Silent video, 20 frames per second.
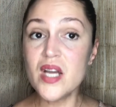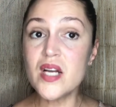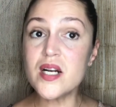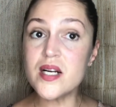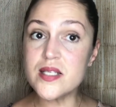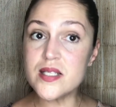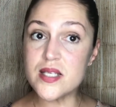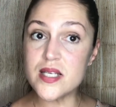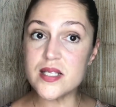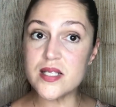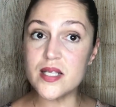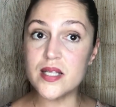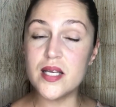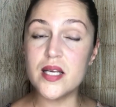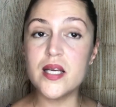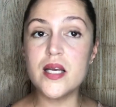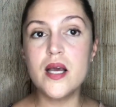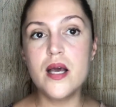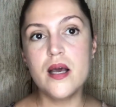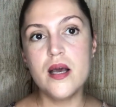
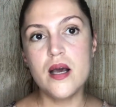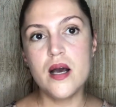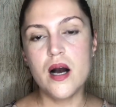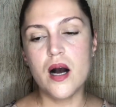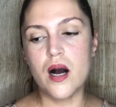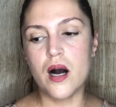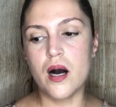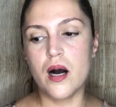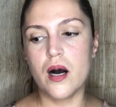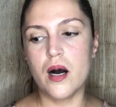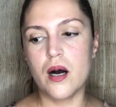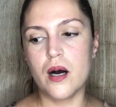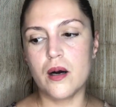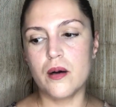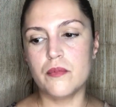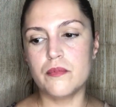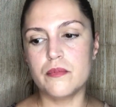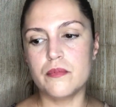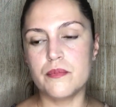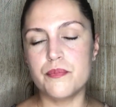consistently
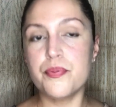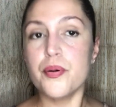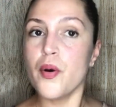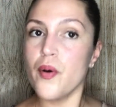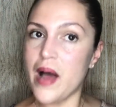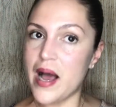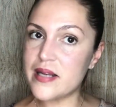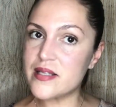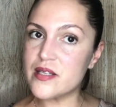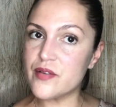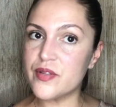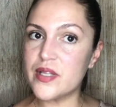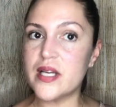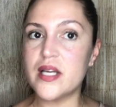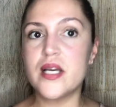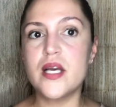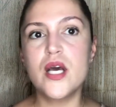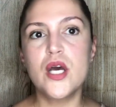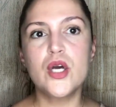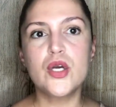uh,
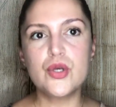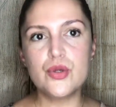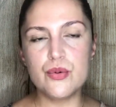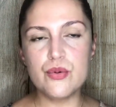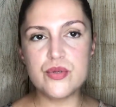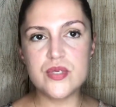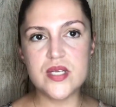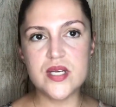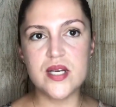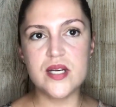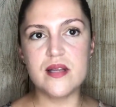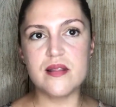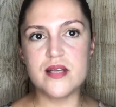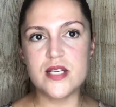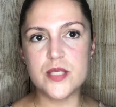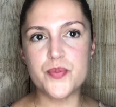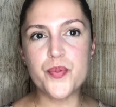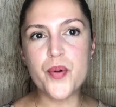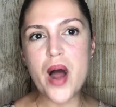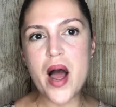proactively using
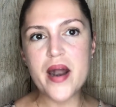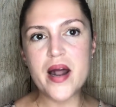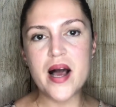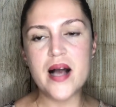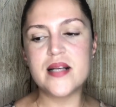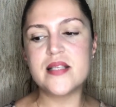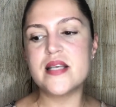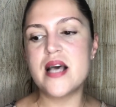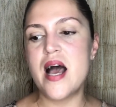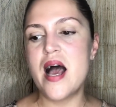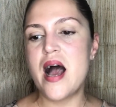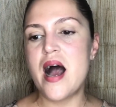these products,